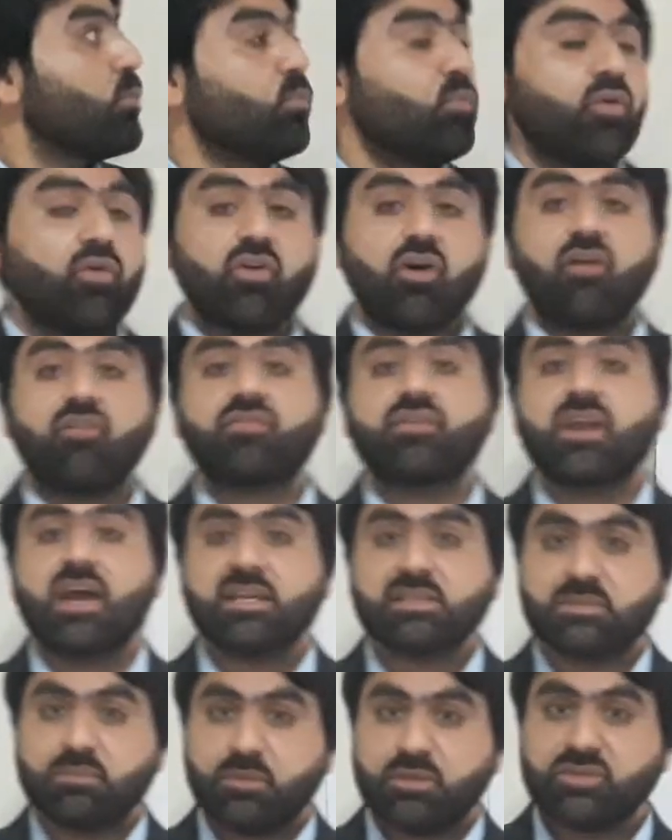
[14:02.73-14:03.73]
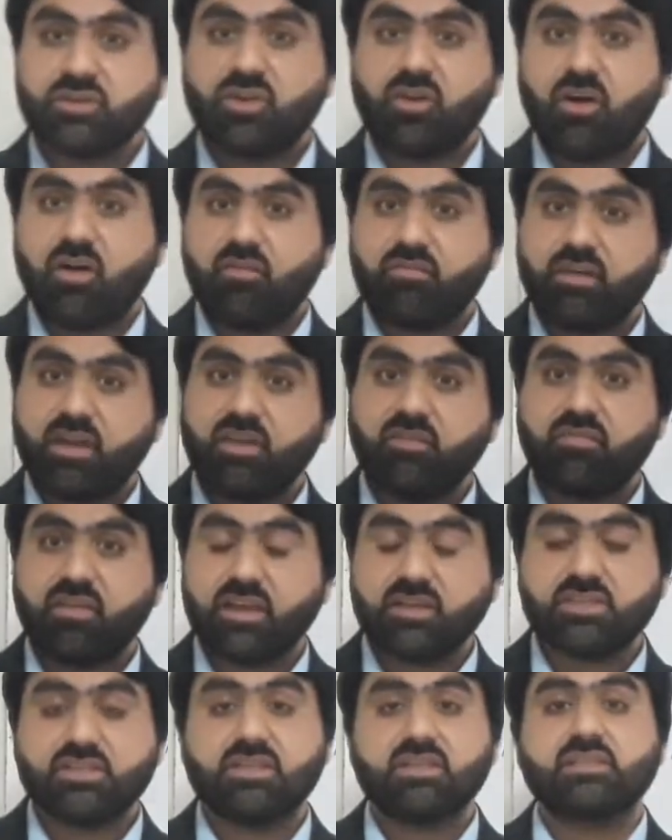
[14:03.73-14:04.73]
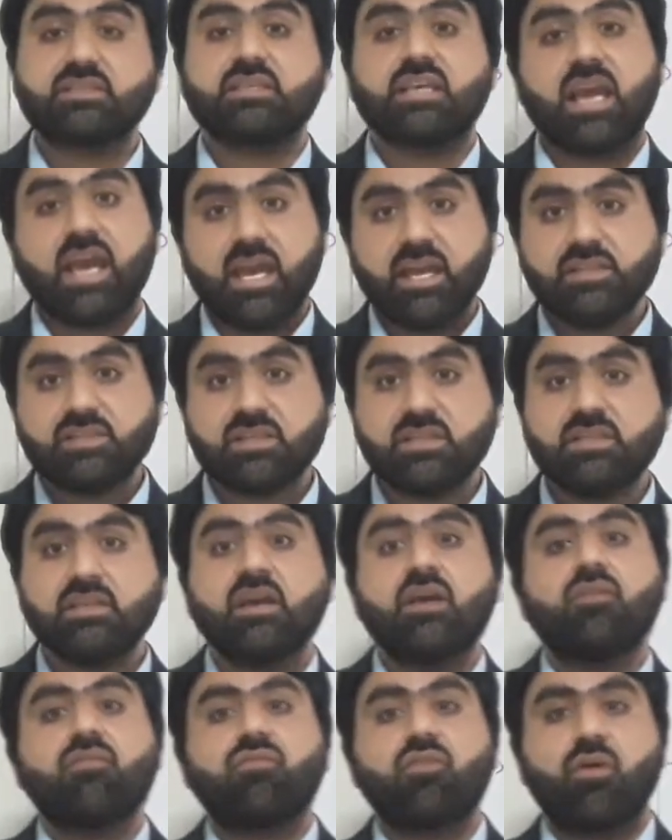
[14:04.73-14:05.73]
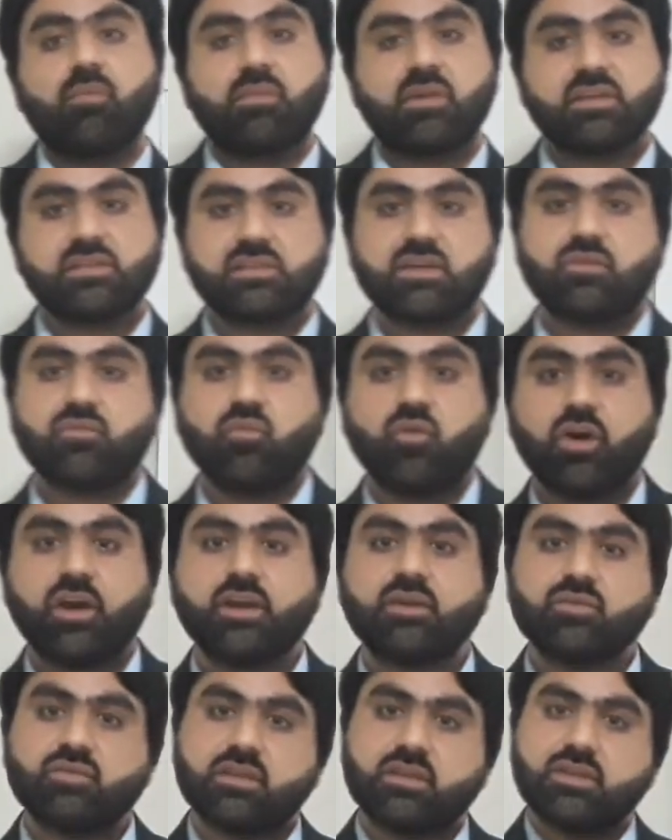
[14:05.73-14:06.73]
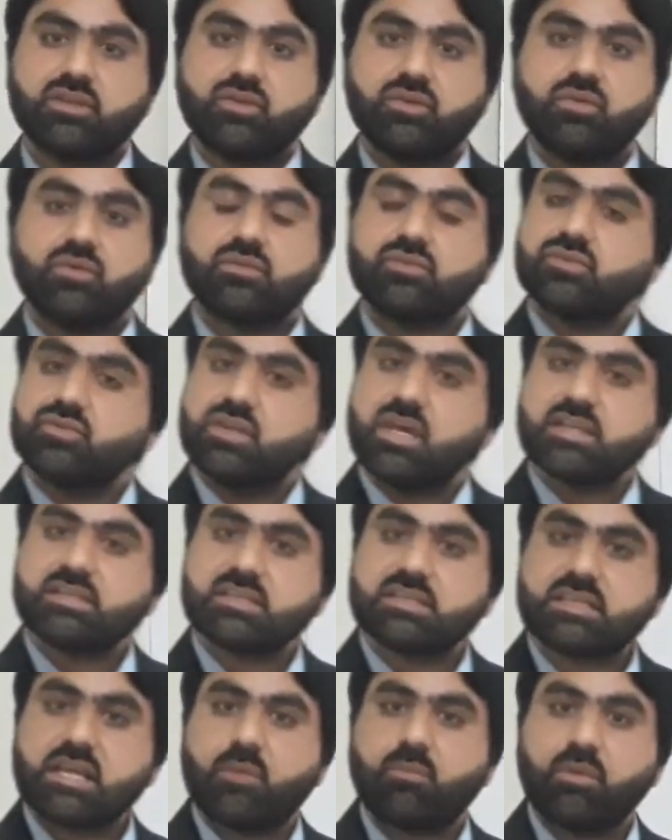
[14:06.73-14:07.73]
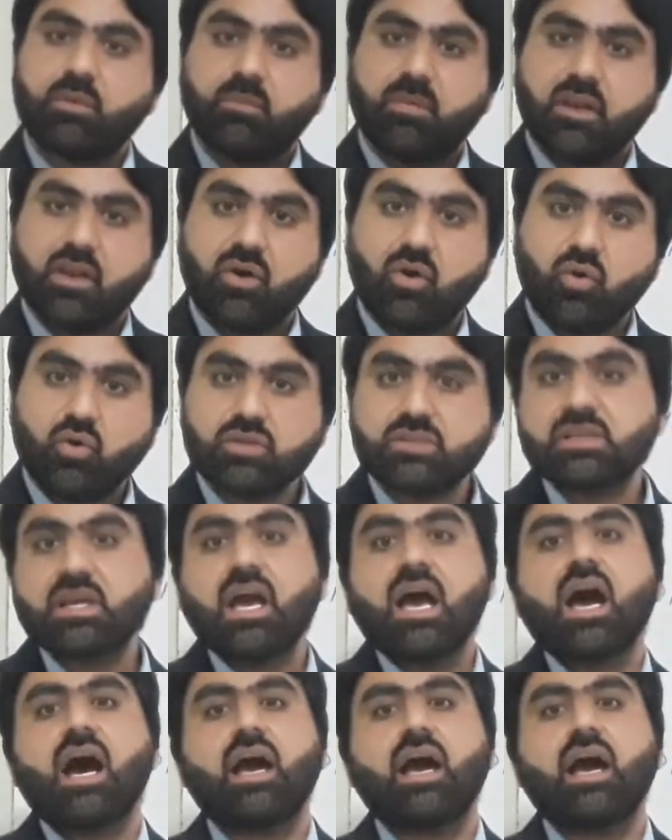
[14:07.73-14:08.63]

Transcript: mode of transmission of infectious agent from reservoir to the new to the susceptible host.